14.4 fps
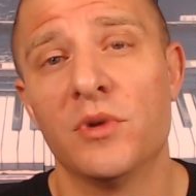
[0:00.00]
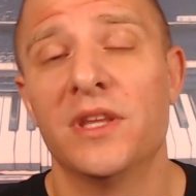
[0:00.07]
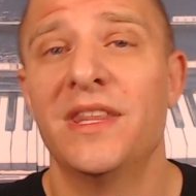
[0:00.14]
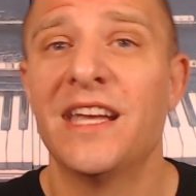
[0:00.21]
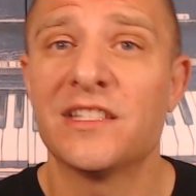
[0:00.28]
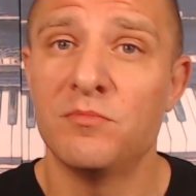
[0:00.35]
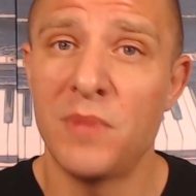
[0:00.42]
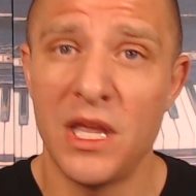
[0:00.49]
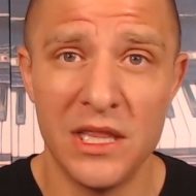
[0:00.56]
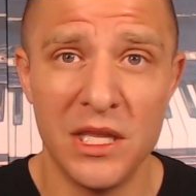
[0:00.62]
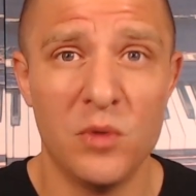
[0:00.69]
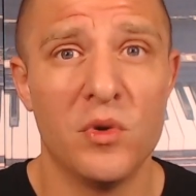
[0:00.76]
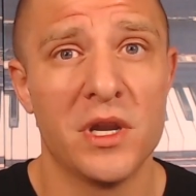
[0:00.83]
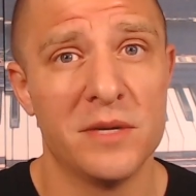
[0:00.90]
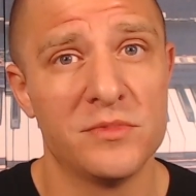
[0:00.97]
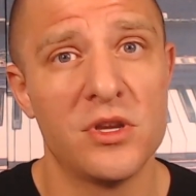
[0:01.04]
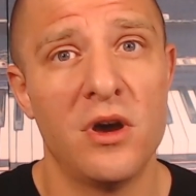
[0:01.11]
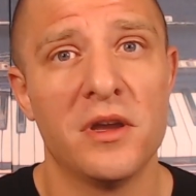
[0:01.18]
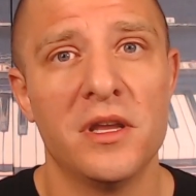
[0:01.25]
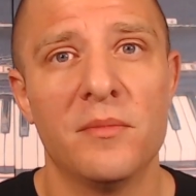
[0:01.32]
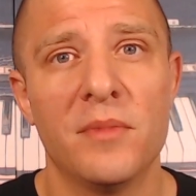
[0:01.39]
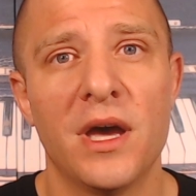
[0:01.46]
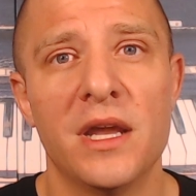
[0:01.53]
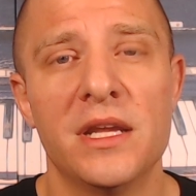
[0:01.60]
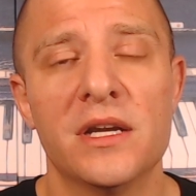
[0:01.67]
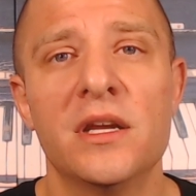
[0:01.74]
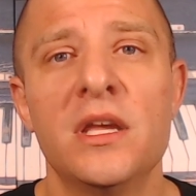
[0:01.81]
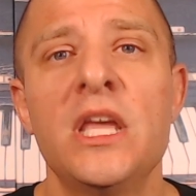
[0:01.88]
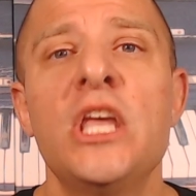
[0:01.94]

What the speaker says: And that's mainly what I'm talking about here.